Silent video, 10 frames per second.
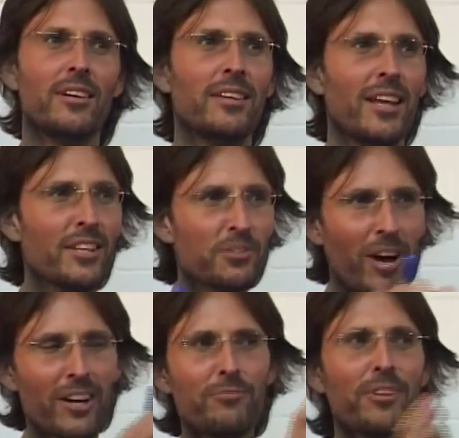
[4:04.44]
Now that's
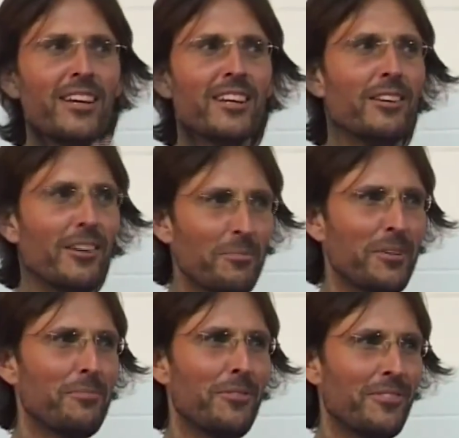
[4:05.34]
quite confronting. A lot of
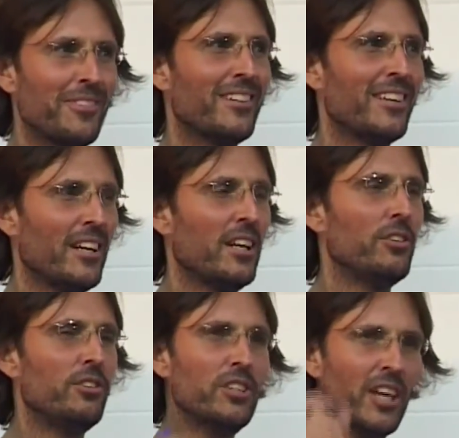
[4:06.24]
people,
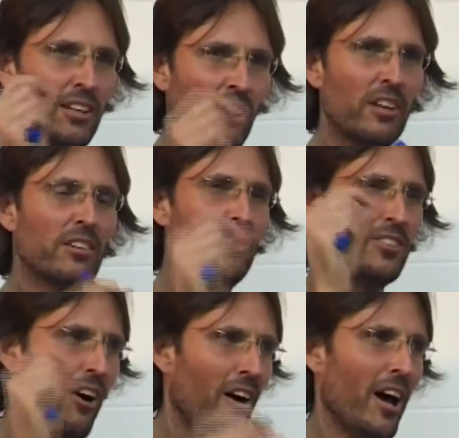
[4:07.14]
you cannot
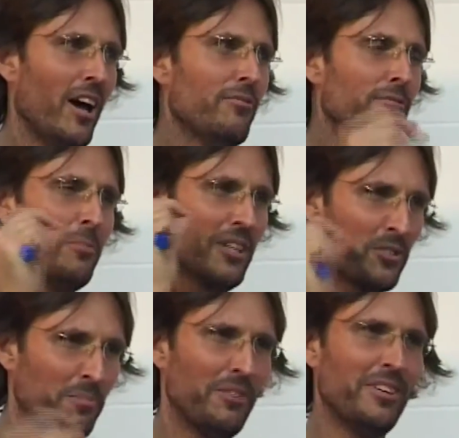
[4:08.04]
die from
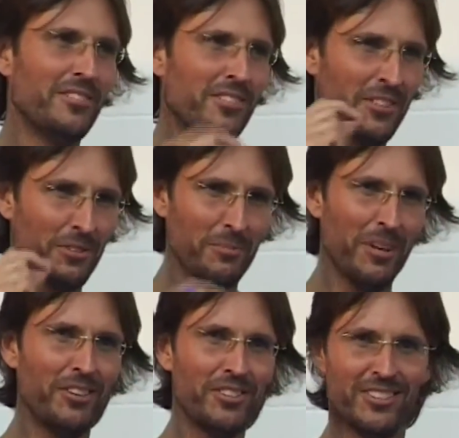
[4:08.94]
experiencing your
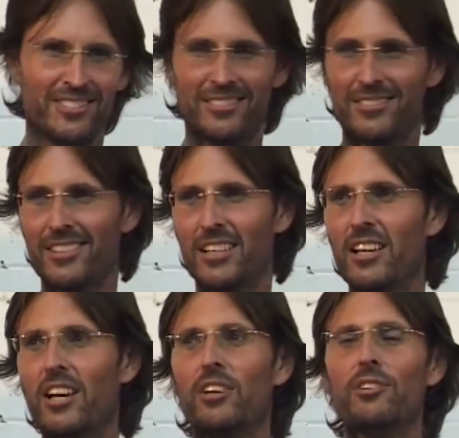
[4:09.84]
emotion.
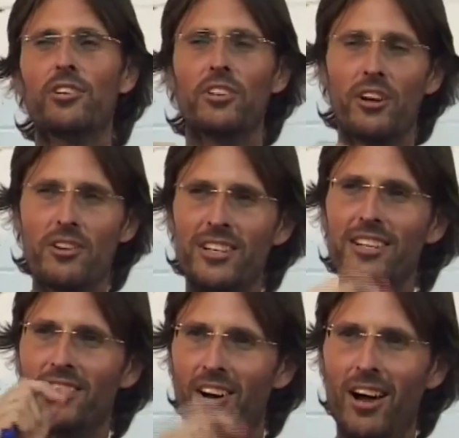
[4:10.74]
You can only
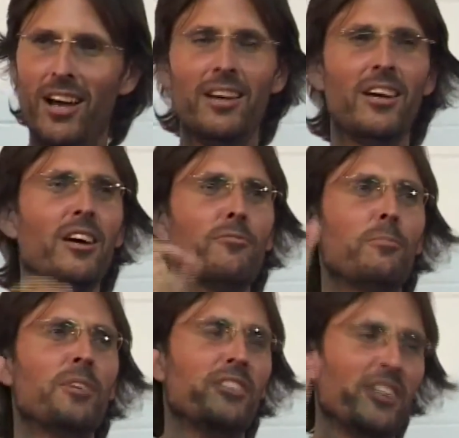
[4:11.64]
die
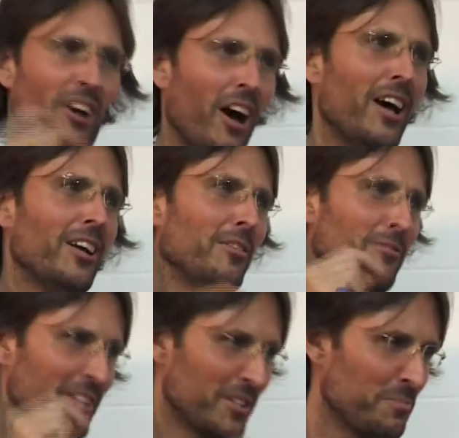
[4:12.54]
from the denial of
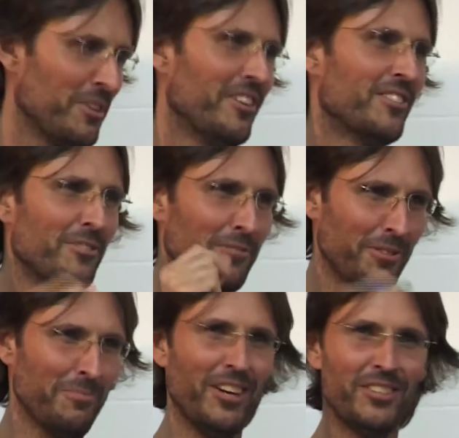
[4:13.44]
the experience of your
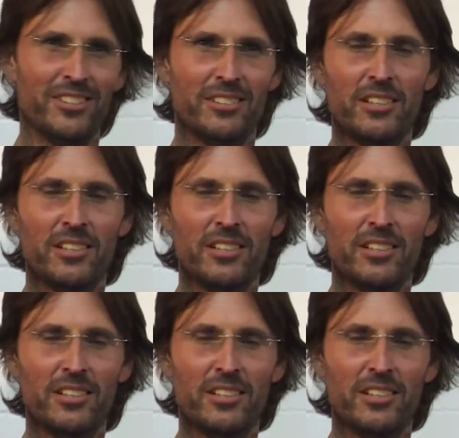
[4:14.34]
emotion.